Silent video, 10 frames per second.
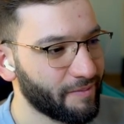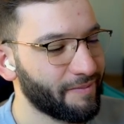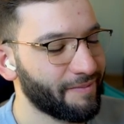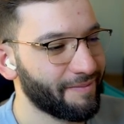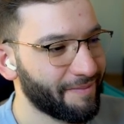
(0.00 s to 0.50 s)

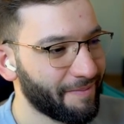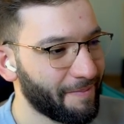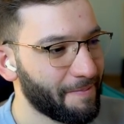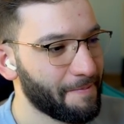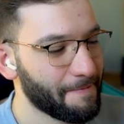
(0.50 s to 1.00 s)

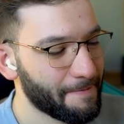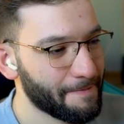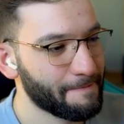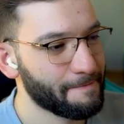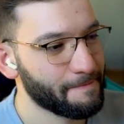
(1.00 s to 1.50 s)

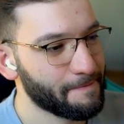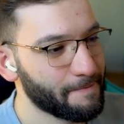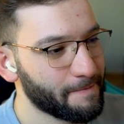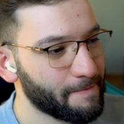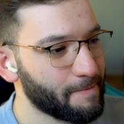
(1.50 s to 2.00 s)

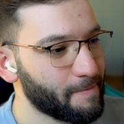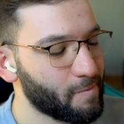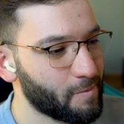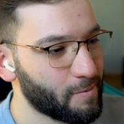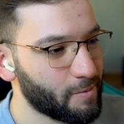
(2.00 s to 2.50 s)

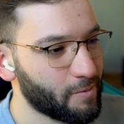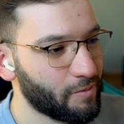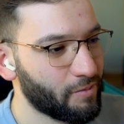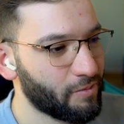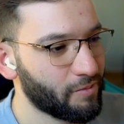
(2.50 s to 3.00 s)

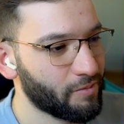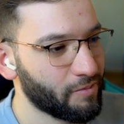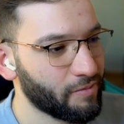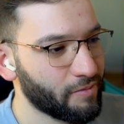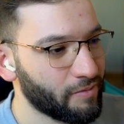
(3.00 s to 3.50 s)

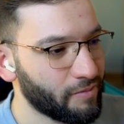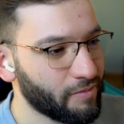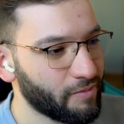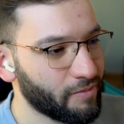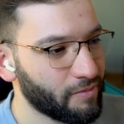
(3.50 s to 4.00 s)

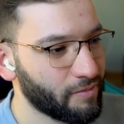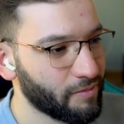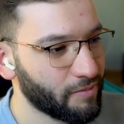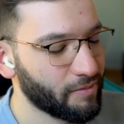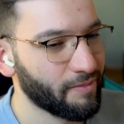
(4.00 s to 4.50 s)

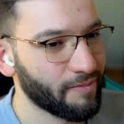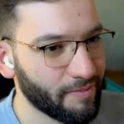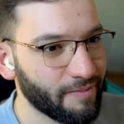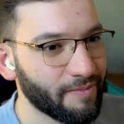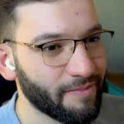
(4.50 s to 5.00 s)

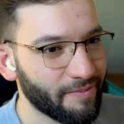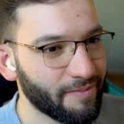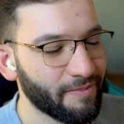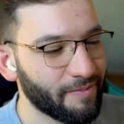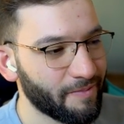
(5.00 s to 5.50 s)

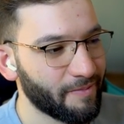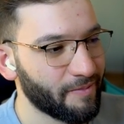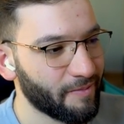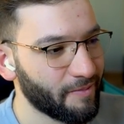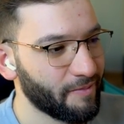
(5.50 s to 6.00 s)

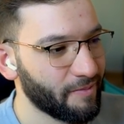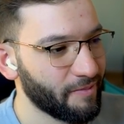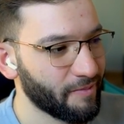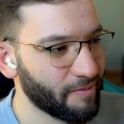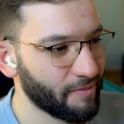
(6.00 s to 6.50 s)

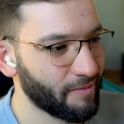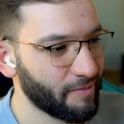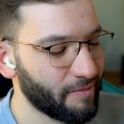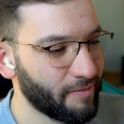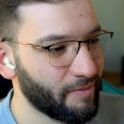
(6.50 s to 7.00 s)

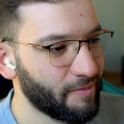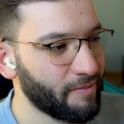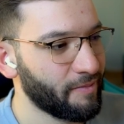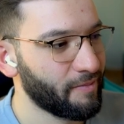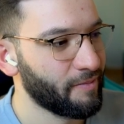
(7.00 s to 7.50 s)

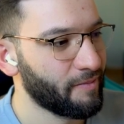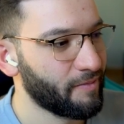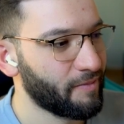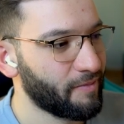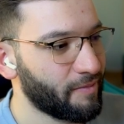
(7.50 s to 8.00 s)
(silent)